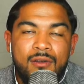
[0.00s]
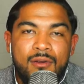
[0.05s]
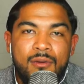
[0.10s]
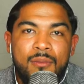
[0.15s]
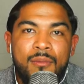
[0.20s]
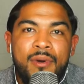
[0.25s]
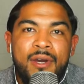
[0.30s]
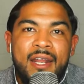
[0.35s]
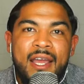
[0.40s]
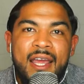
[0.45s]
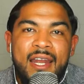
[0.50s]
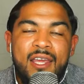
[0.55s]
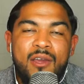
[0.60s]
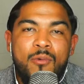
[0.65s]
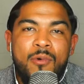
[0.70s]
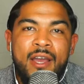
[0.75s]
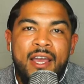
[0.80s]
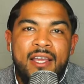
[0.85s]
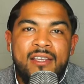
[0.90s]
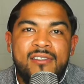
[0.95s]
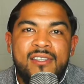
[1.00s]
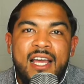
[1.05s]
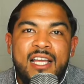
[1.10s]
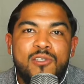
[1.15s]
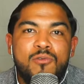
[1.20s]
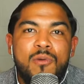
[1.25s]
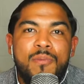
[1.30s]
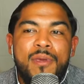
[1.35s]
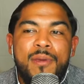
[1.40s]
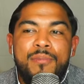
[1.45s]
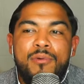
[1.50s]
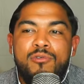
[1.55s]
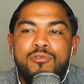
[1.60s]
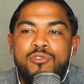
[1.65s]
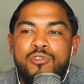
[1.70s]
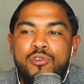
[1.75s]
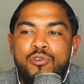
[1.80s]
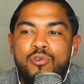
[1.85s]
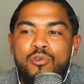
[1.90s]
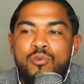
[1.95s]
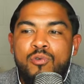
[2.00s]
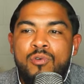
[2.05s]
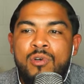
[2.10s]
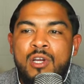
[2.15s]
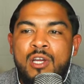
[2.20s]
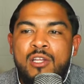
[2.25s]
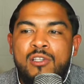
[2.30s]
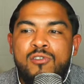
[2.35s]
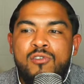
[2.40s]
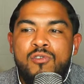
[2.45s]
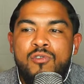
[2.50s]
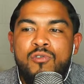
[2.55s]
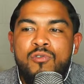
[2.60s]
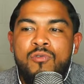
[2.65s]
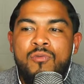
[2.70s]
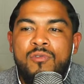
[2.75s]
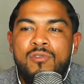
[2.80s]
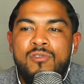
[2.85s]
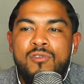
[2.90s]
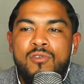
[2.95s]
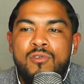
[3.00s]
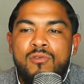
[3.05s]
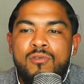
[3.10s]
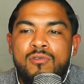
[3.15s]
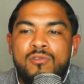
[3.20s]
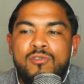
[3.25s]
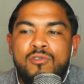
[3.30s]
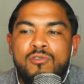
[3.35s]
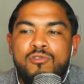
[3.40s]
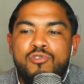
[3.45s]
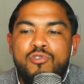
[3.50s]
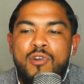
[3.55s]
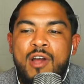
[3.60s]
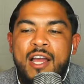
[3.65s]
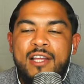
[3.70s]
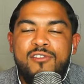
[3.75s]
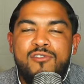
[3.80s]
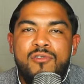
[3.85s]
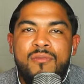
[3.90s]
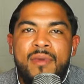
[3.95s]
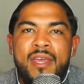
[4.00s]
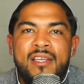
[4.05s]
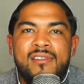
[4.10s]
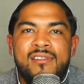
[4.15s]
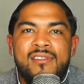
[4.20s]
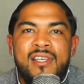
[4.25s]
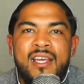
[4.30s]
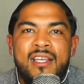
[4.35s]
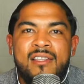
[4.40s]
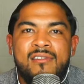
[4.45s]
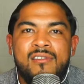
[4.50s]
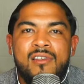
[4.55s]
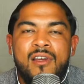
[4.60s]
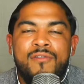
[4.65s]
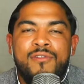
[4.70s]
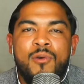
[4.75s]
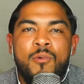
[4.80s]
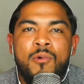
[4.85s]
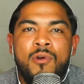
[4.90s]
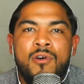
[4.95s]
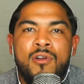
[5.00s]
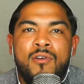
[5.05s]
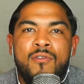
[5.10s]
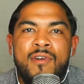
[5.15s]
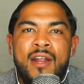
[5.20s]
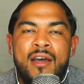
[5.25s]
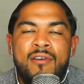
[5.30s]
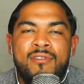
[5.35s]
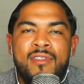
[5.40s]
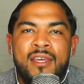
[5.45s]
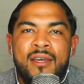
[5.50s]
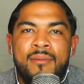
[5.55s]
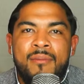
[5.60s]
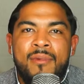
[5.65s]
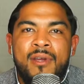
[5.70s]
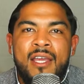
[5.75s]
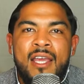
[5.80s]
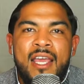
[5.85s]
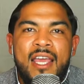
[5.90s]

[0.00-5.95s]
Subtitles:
But anyways, that's what people do to try to make sense of the world around them.